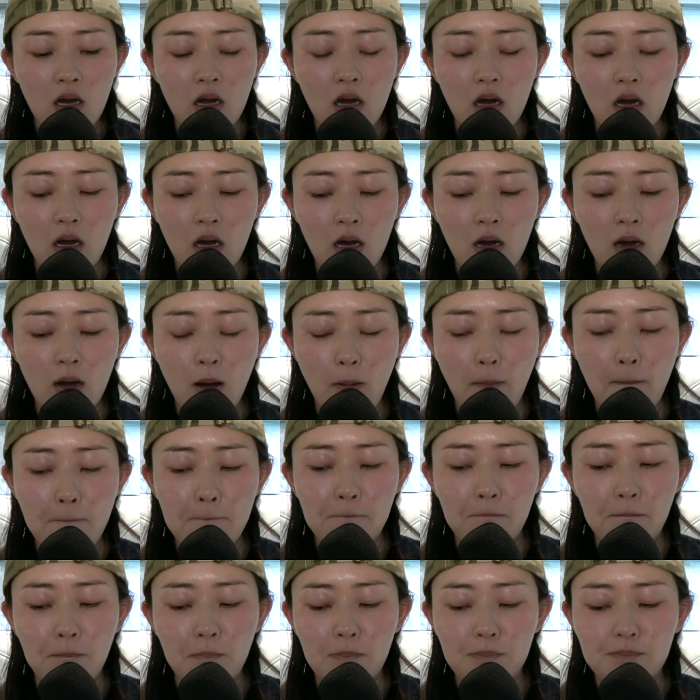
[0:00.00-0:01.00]

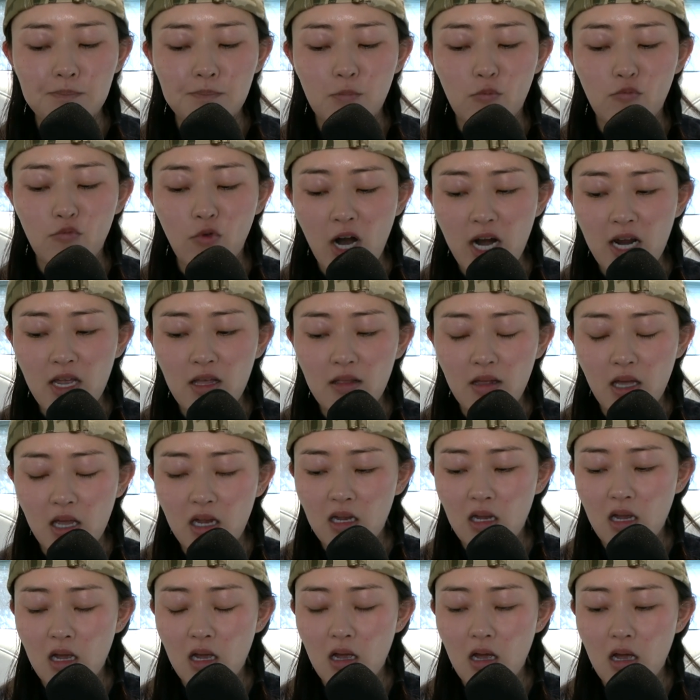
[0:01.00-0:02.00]
Right?
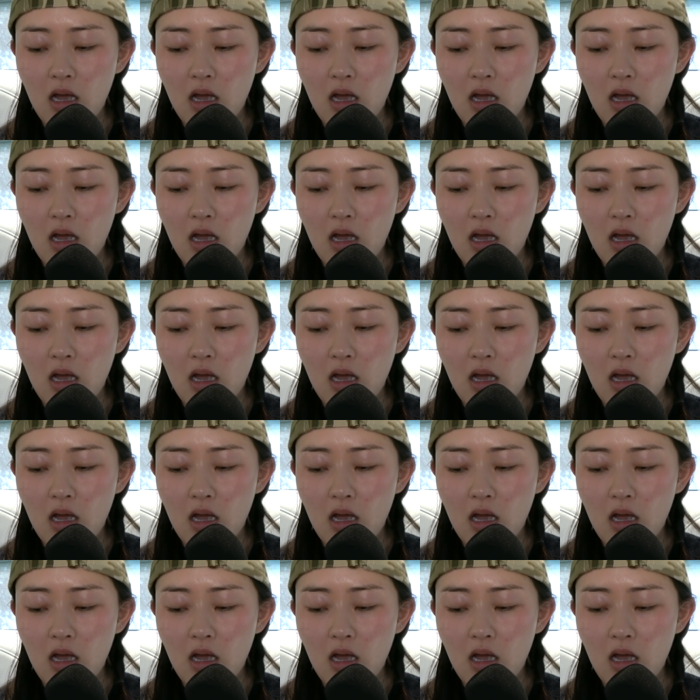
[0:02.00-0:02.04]
Like